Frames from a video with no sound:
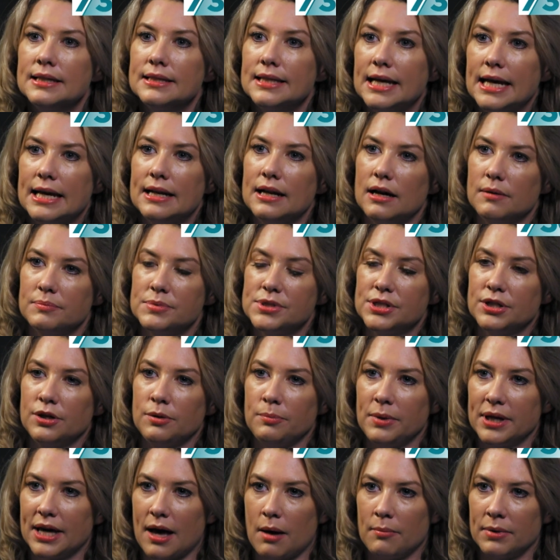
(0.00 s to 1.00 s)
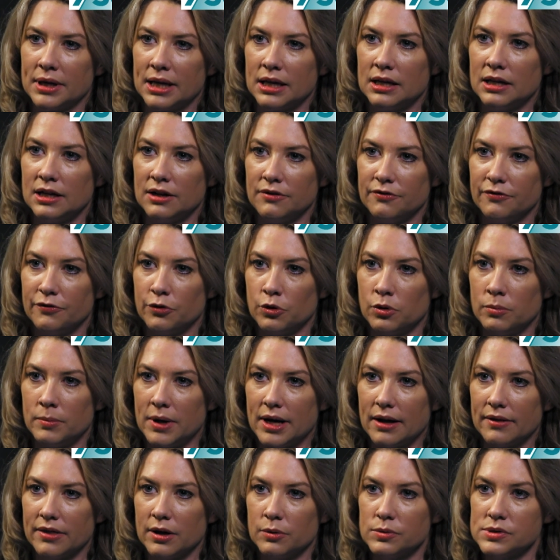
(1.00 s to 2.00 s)
the lead up to you becoming an
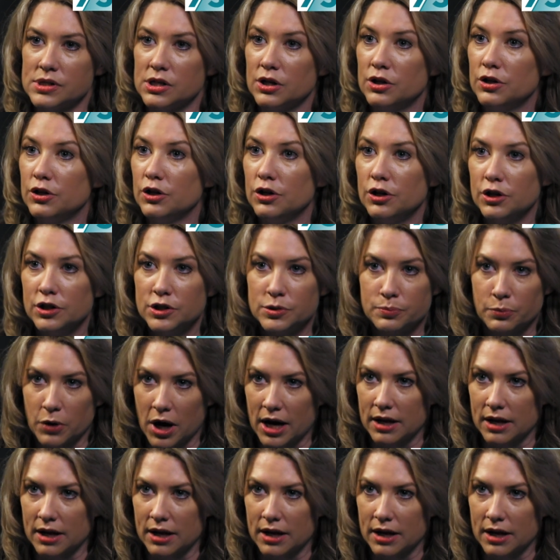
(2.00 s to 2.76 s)
informer, there was a huge